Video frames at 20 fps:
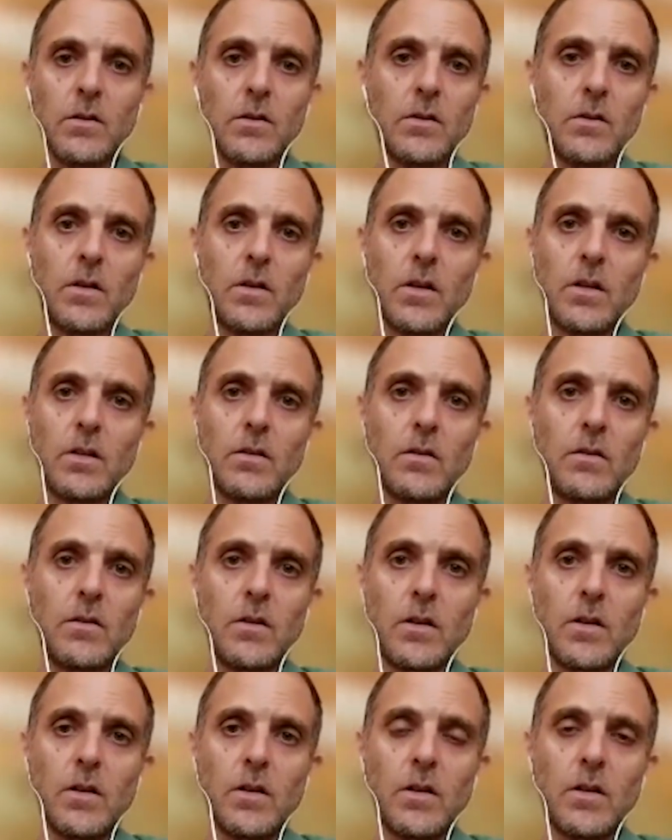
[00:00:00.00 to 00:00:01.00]
And
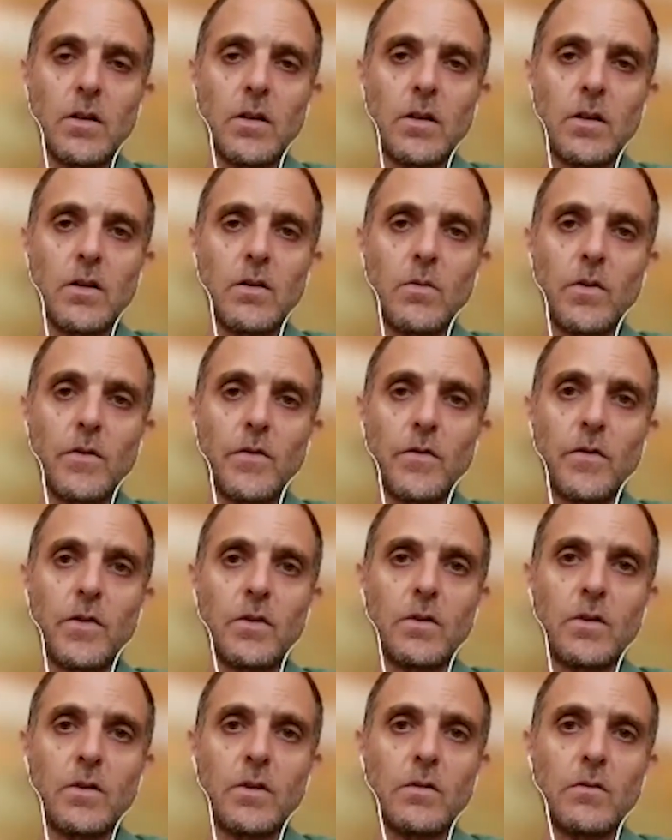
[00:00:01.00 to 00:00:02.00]
we
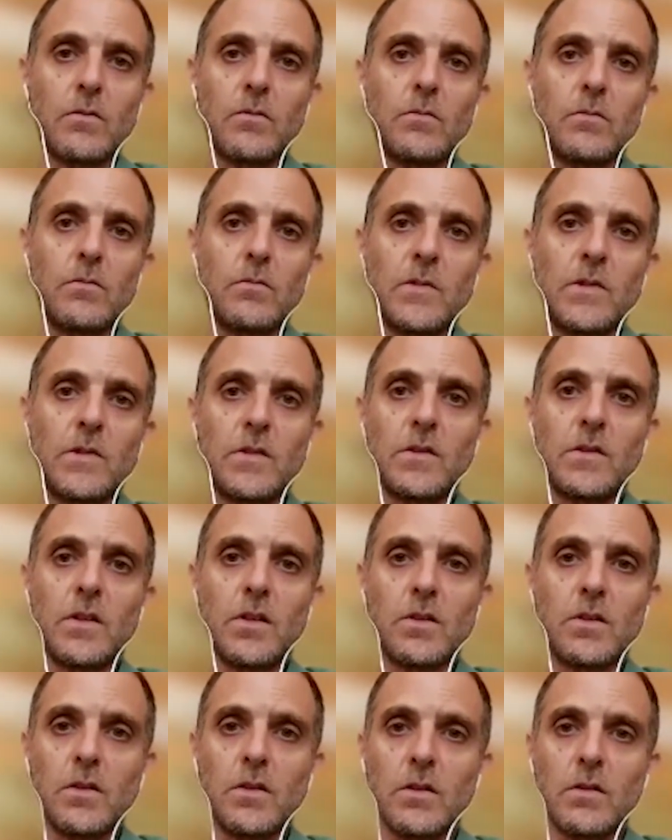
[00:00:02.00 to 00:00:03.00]
feel
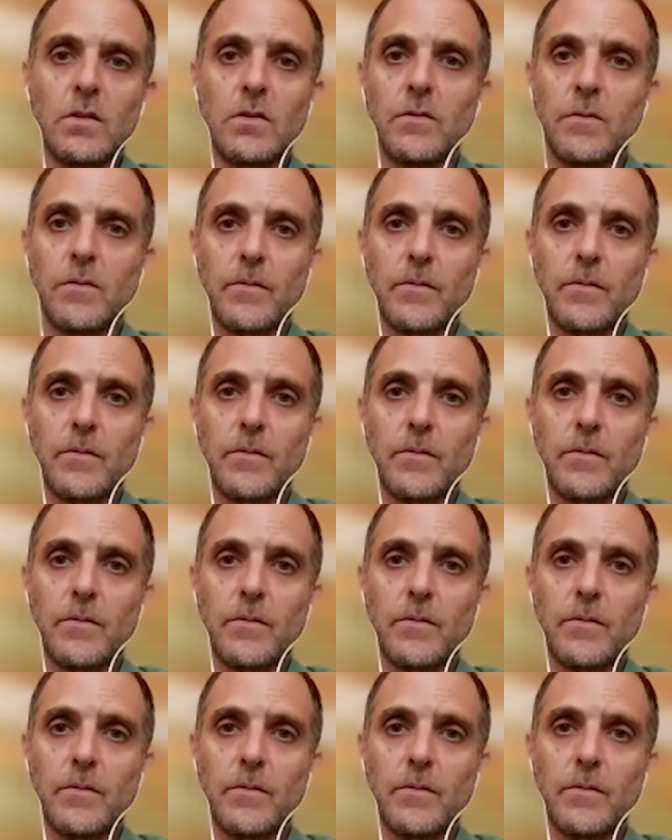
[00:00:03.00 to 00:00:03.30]
deserted.